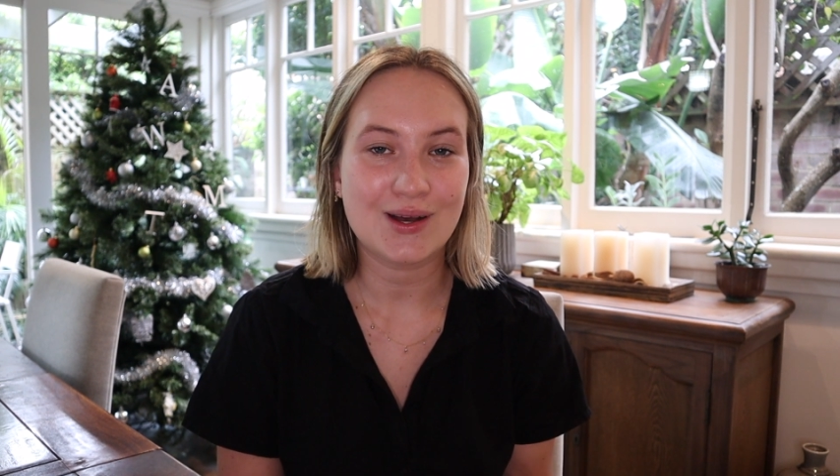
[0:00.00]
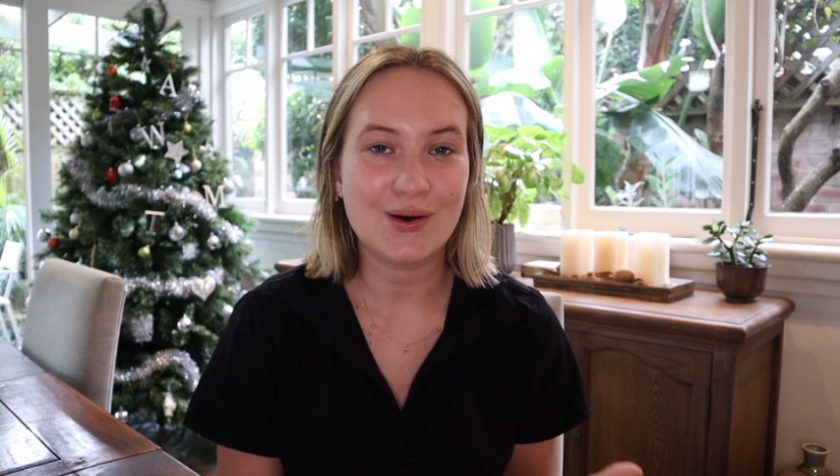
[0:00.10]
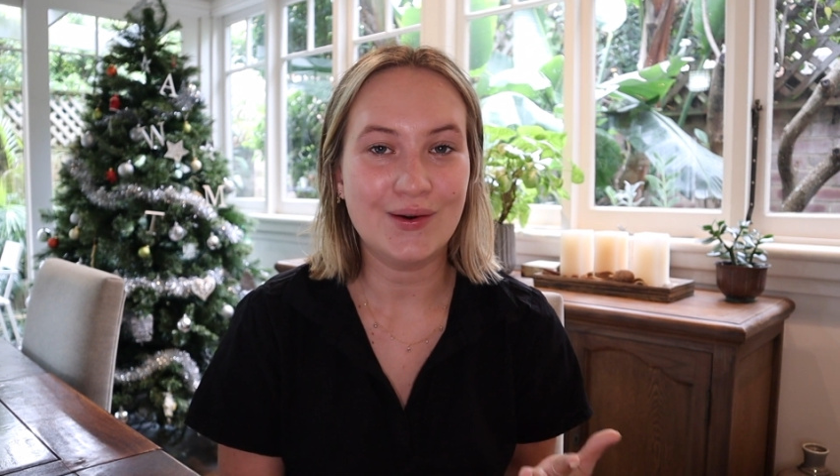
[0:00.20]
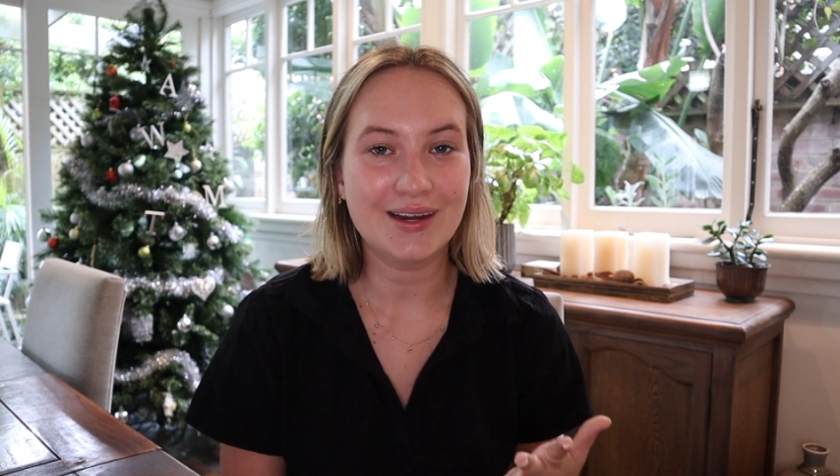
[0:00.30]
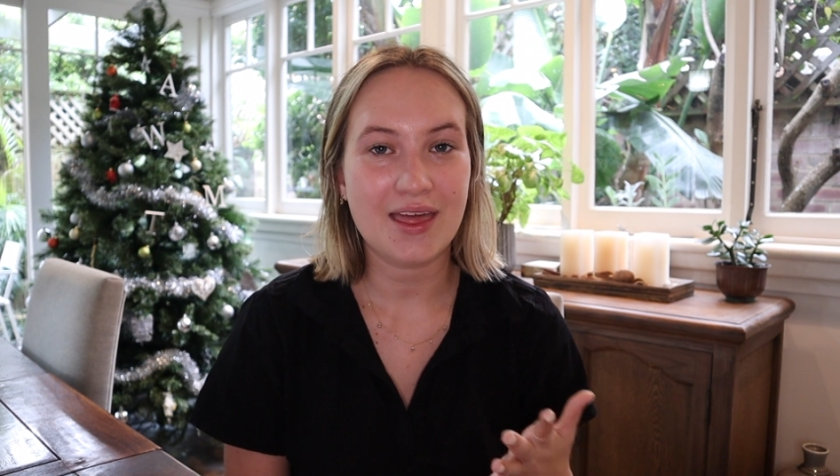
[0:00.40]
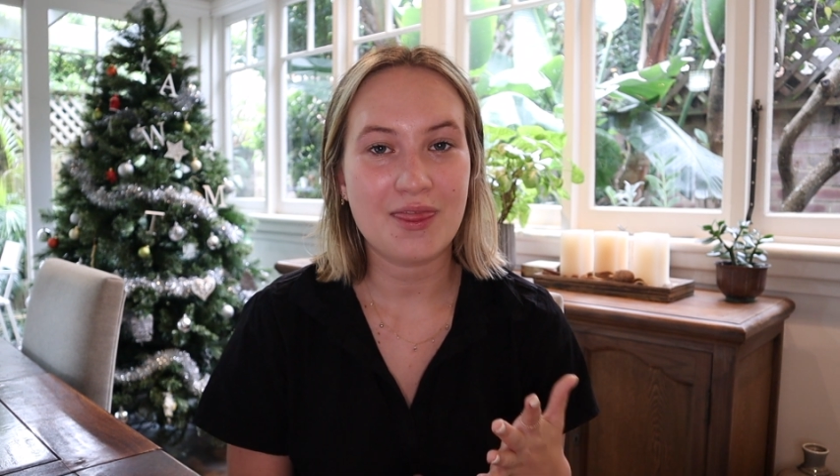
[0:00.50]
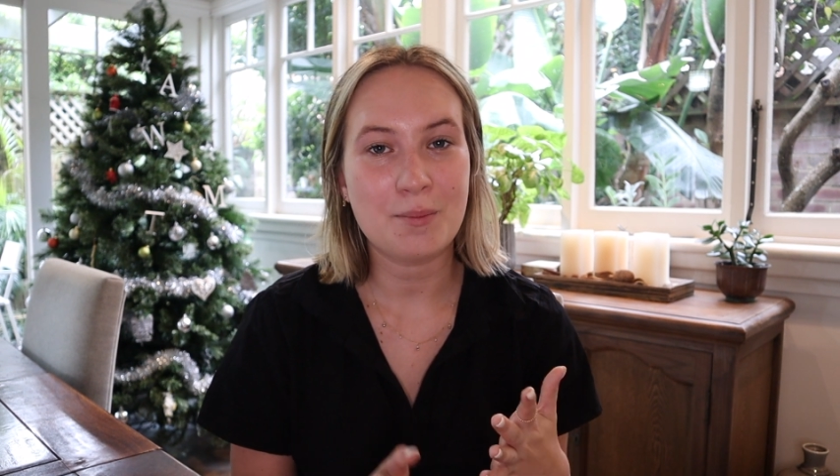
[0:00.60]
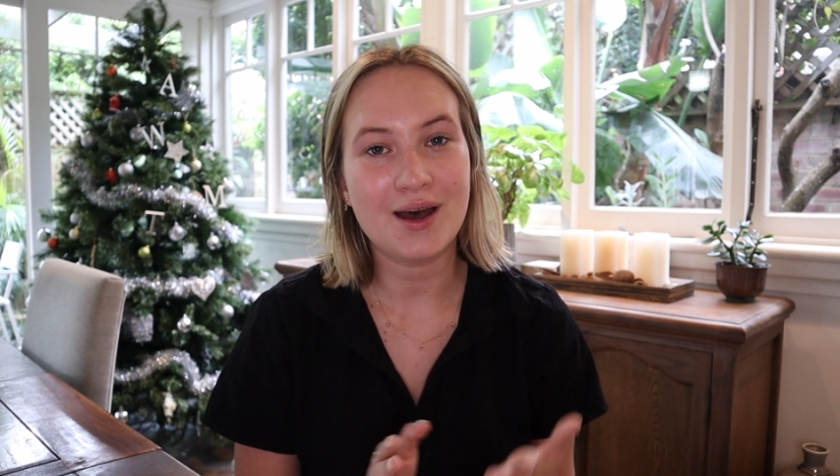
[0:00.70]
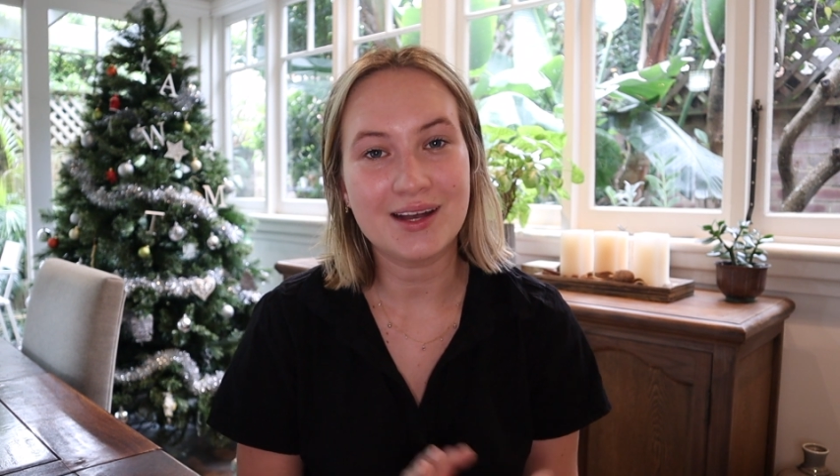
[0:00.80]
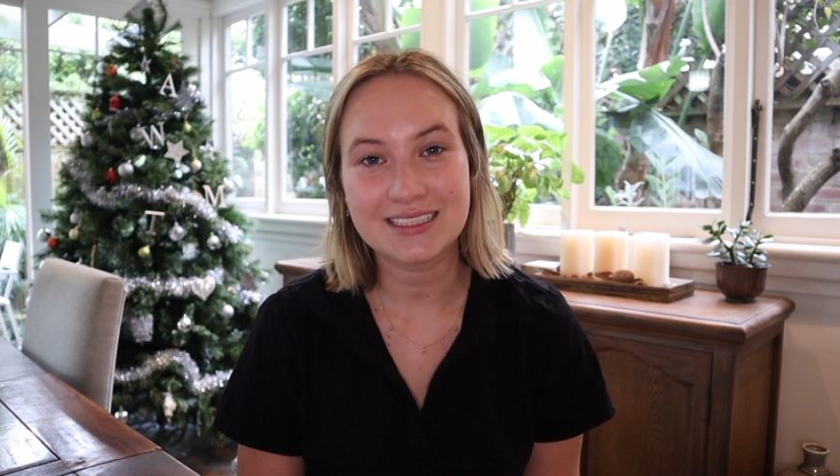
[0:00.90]
on the
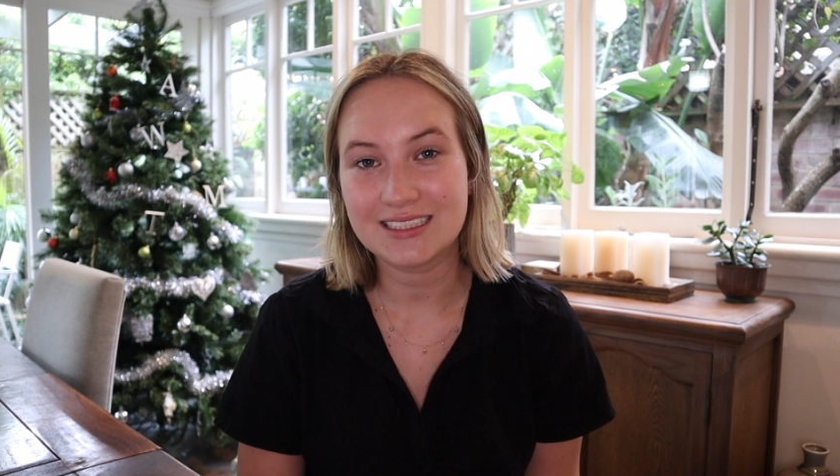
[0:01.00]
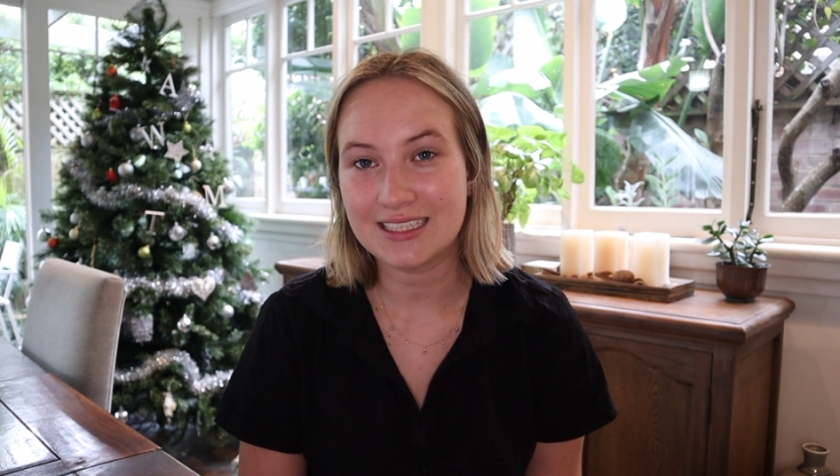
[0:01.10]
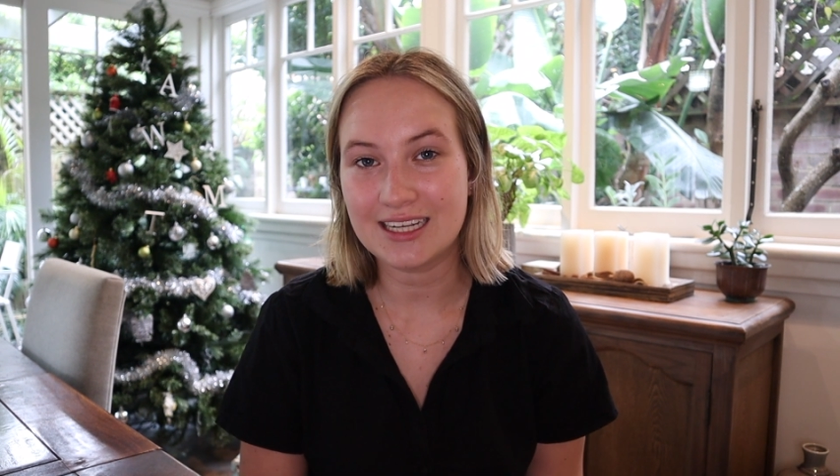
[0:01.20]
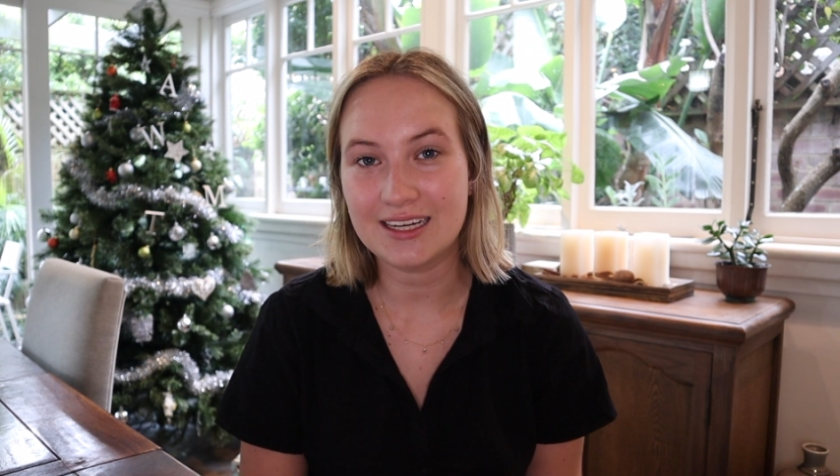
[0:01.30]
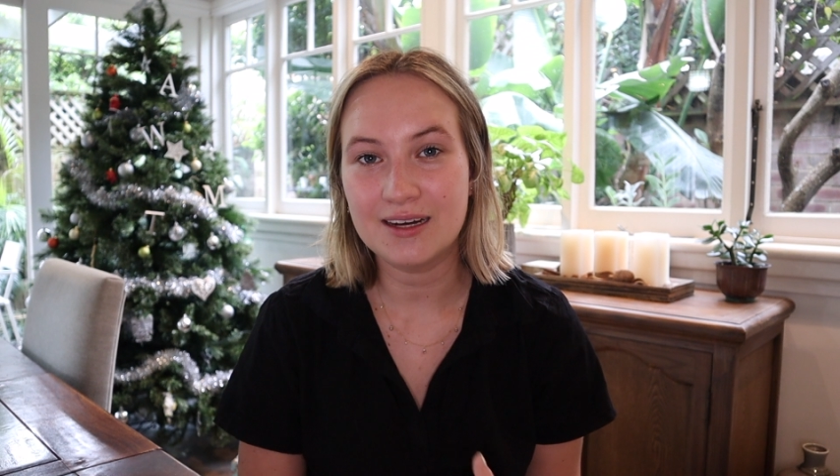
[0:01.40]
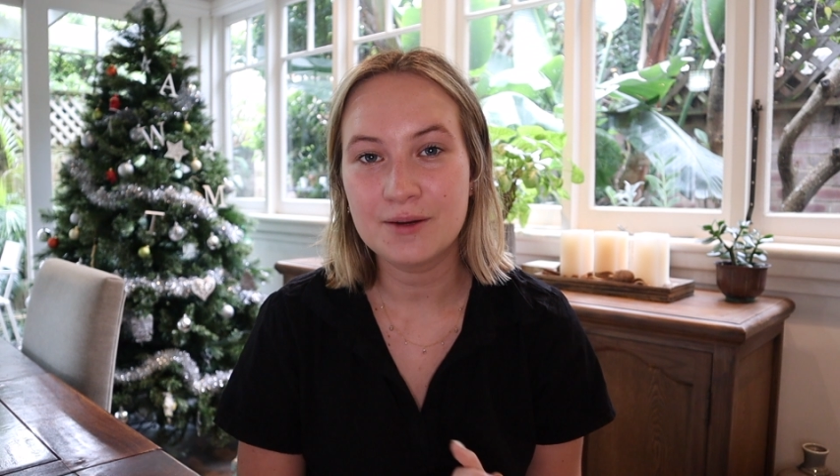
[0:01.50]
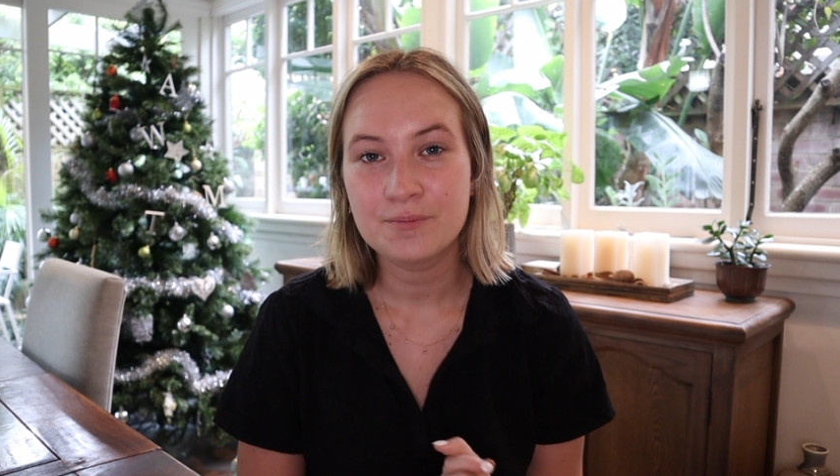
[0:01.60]
past year.